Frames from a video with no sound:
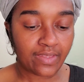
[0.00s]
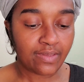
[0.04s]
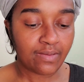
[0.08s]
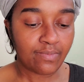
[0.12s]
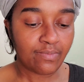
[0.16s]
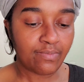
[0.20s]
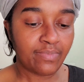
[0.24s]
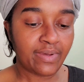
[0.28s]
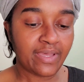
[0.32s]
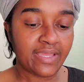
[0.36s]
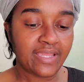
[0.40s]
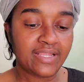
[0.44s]

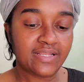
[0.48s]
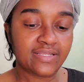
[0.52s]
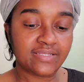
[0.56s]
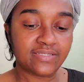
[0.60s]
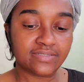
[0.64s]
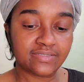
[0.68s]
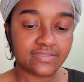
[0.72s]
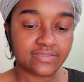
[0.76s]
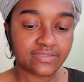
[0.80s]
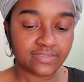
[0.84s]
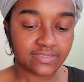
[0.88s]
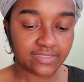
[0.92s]
but
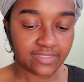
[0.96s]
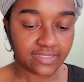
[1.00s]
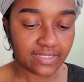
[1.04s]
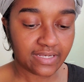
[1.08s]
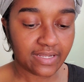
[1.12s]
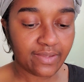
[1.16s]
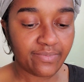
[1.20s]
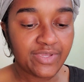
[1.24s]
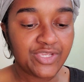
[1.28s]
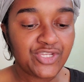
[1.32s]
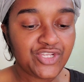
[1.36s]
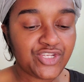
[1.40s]

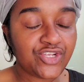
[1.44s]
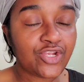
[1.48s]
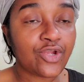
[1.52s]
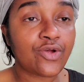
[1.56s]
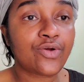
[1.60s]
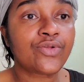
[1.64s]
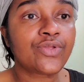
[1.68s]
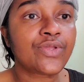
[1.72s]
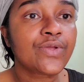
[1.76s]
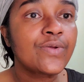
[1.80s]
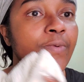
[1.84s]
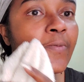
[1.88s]
let me show
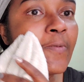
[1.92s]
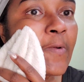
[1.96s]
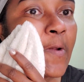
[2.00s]
you.